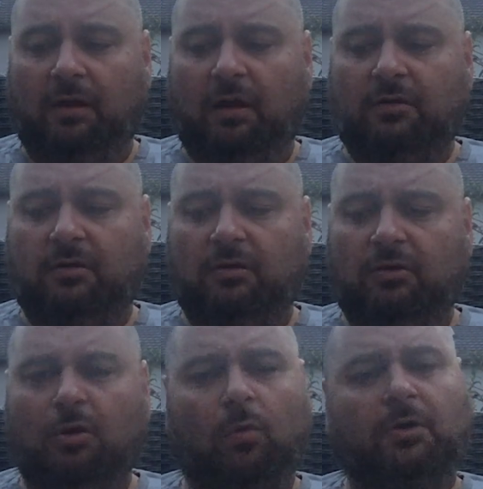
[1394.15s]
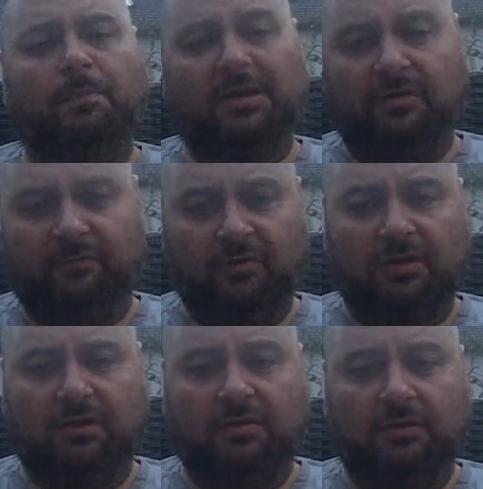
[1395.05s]
And you know what the big difference
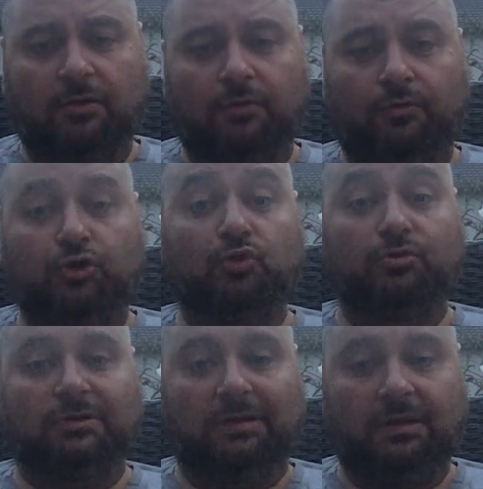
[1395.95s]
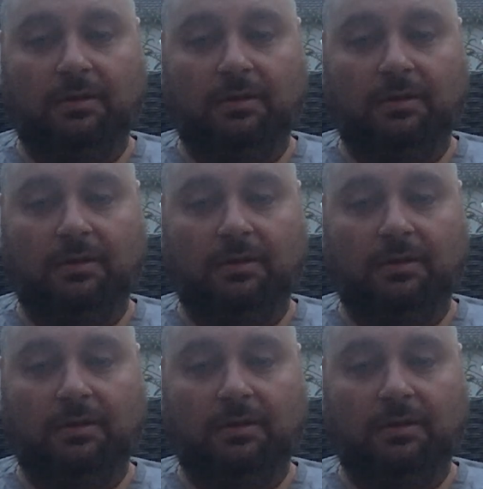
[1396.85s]
is? Usually,